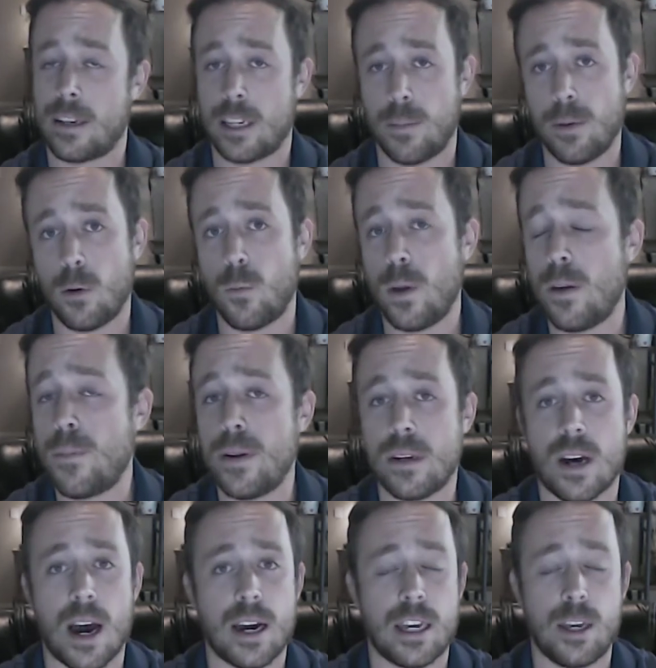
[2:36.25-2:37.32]
something we've been
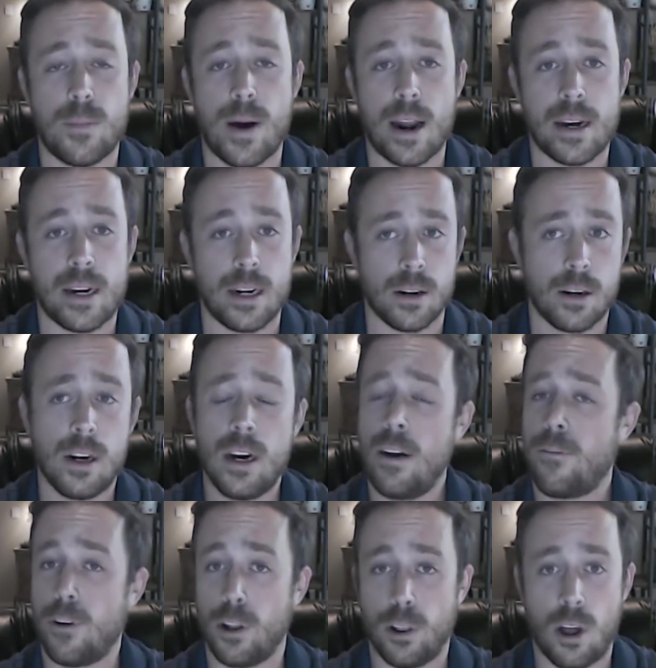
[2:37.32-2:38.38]
talking about here
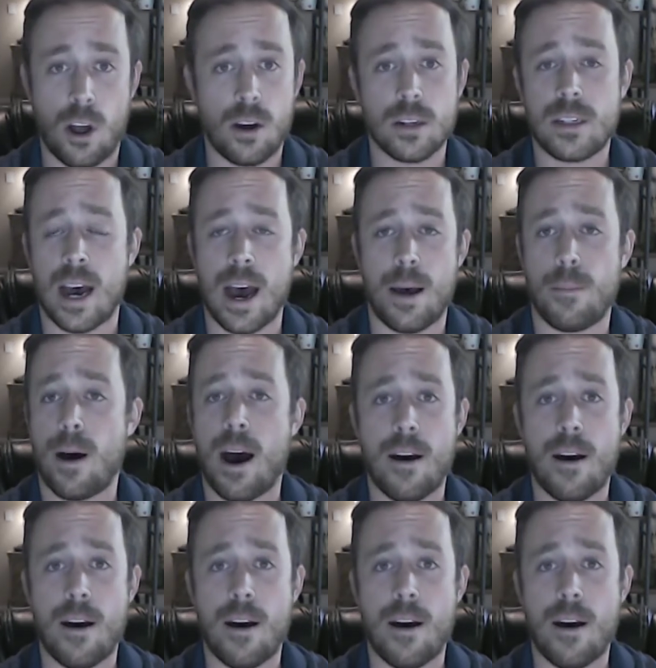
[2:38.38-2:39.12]
for a long time,